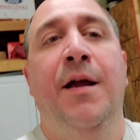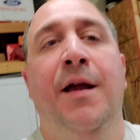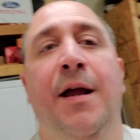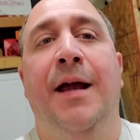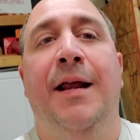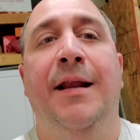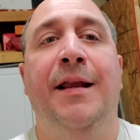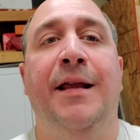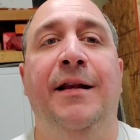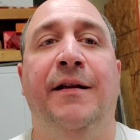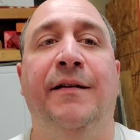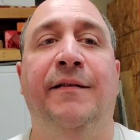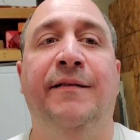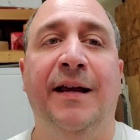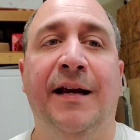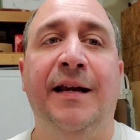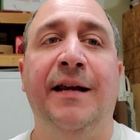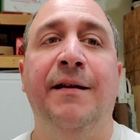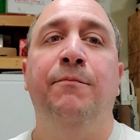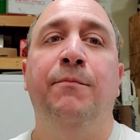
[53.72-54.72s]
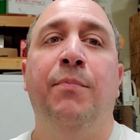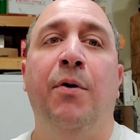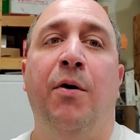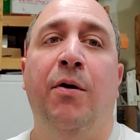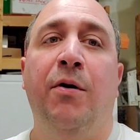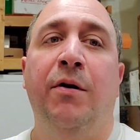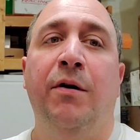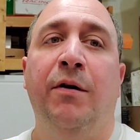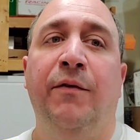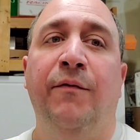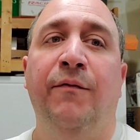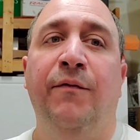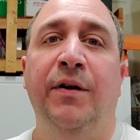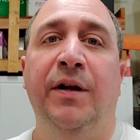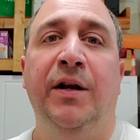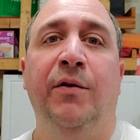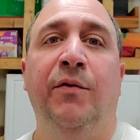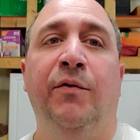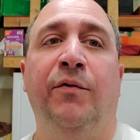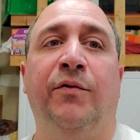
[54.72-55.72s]
And then the second part of the
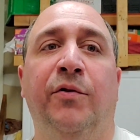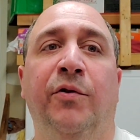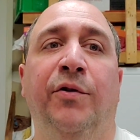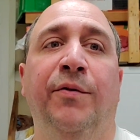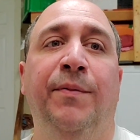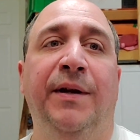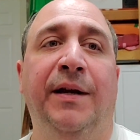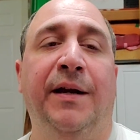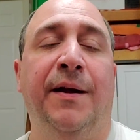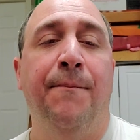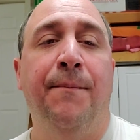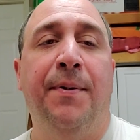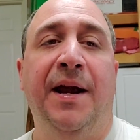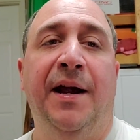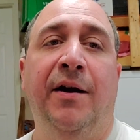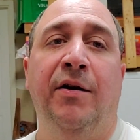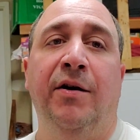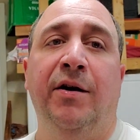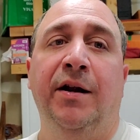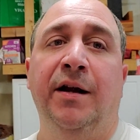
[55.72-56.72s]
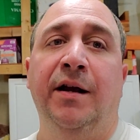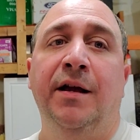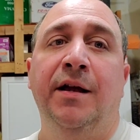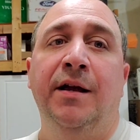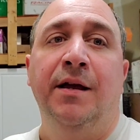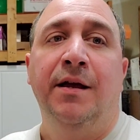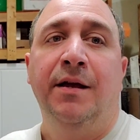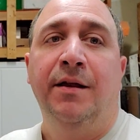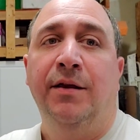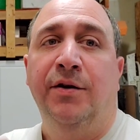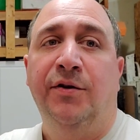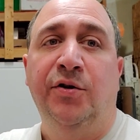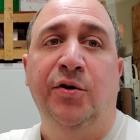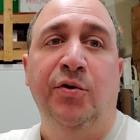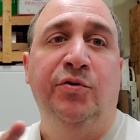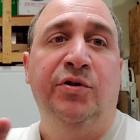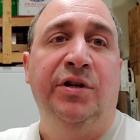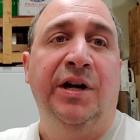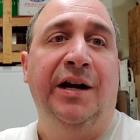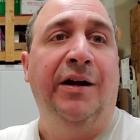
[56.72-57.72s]
video is going to be comparing the two
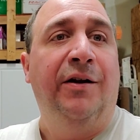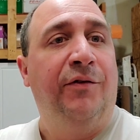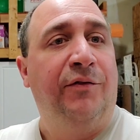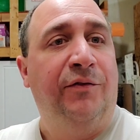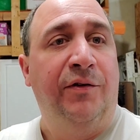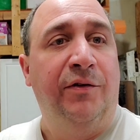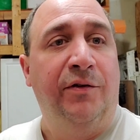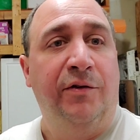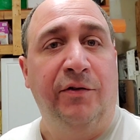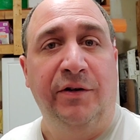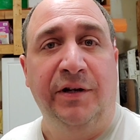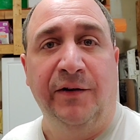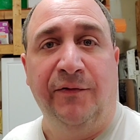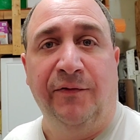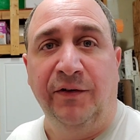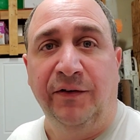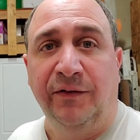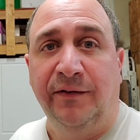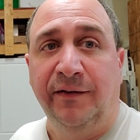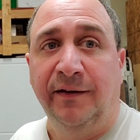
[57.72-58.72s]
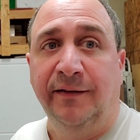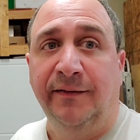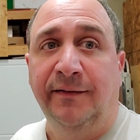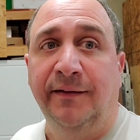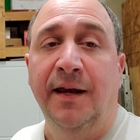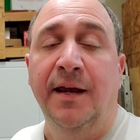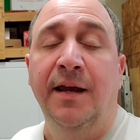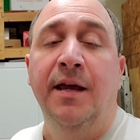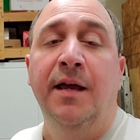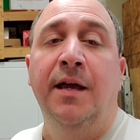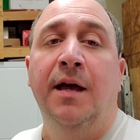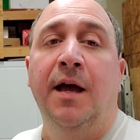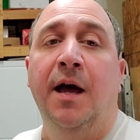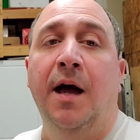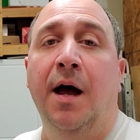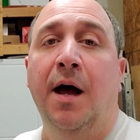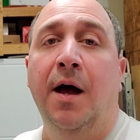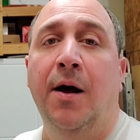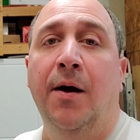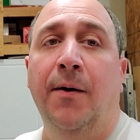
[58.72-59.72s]
chairs and their differences.
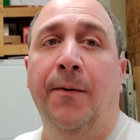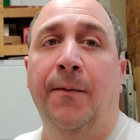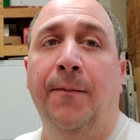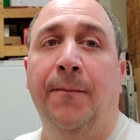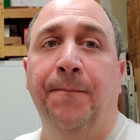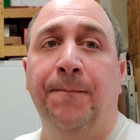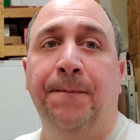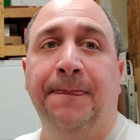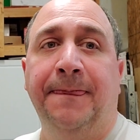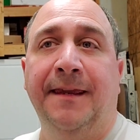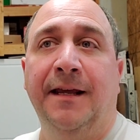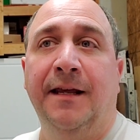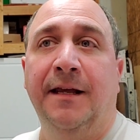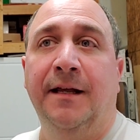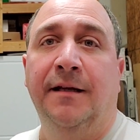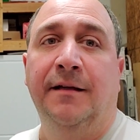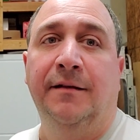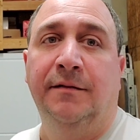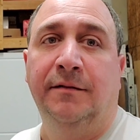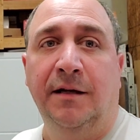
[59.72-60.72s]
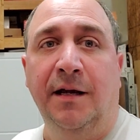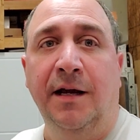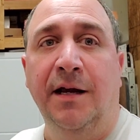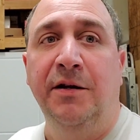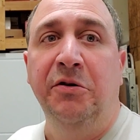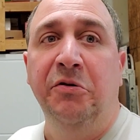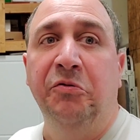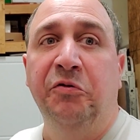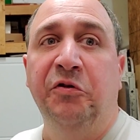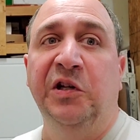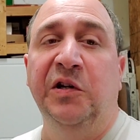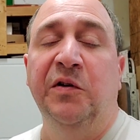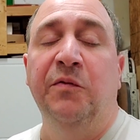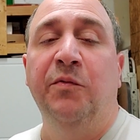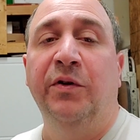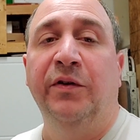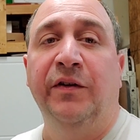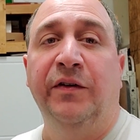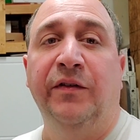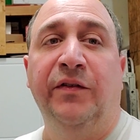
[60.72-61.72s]
And you'll see it
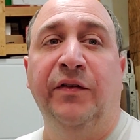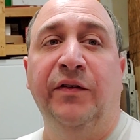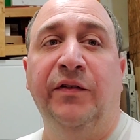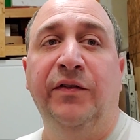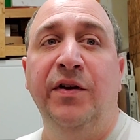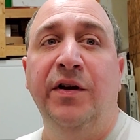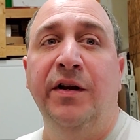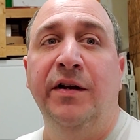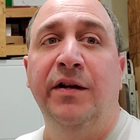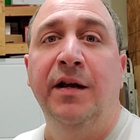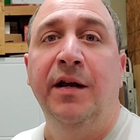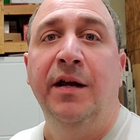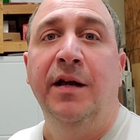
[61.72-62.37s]
once it's done.